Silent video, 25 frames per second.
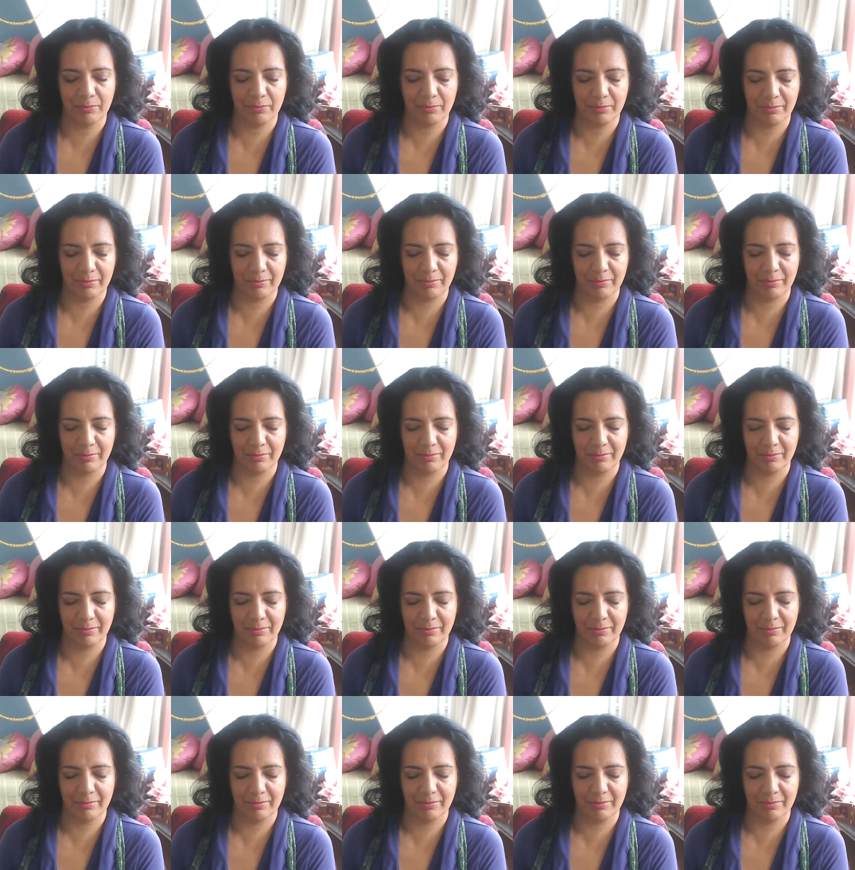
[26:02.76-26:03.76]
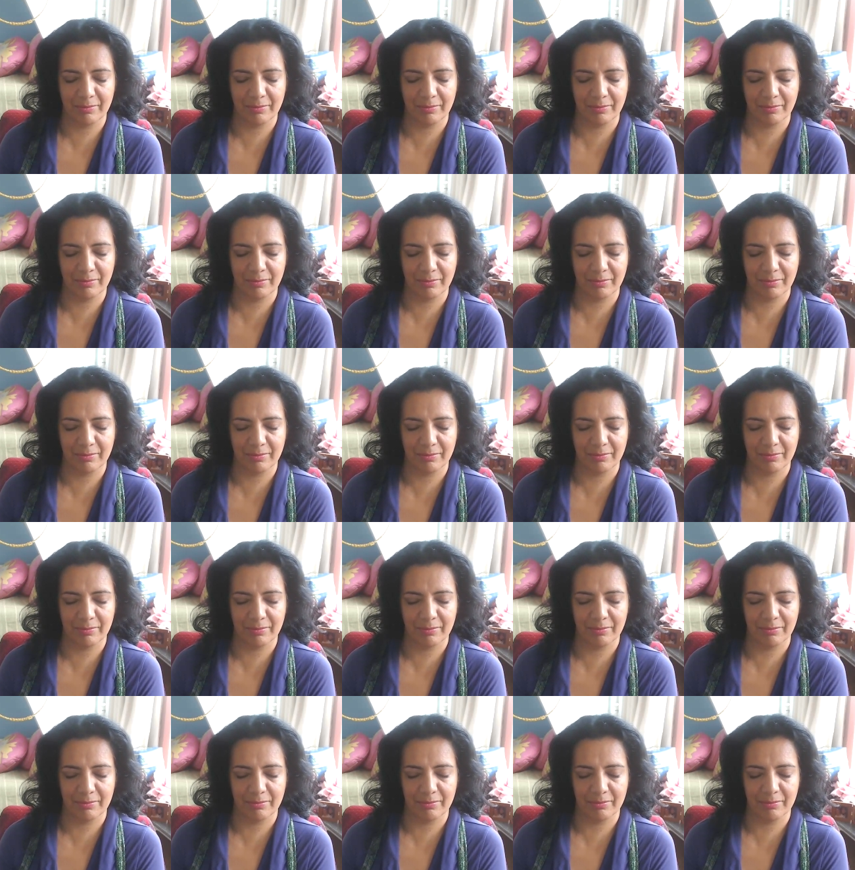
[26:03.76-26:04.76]

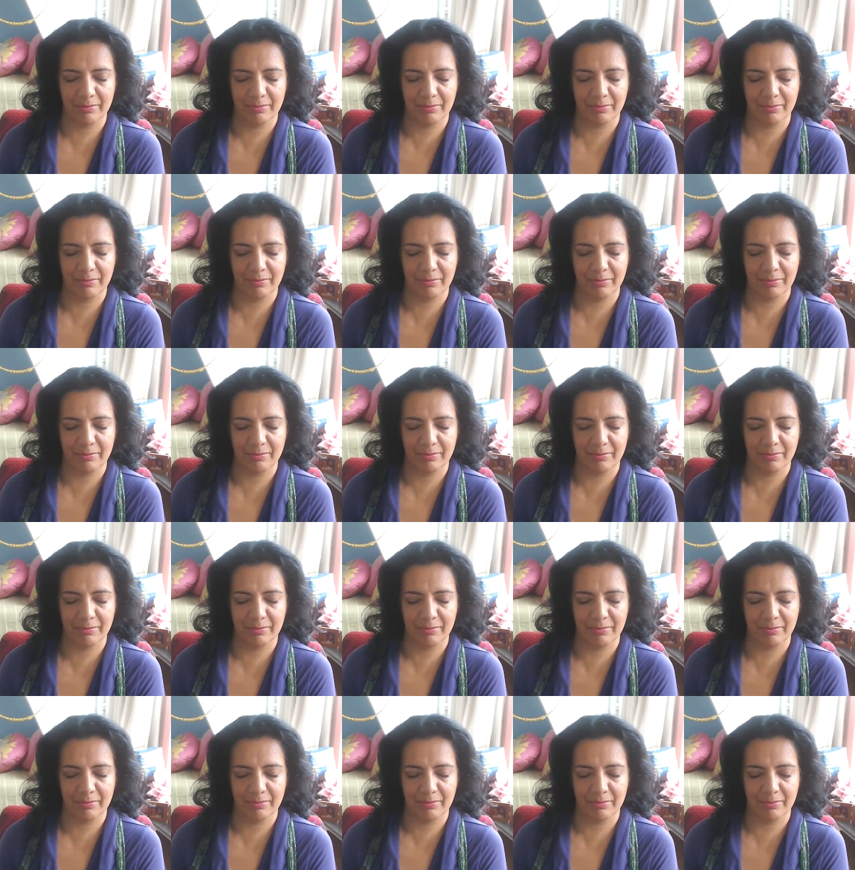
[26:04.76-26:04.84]
Nothing is said.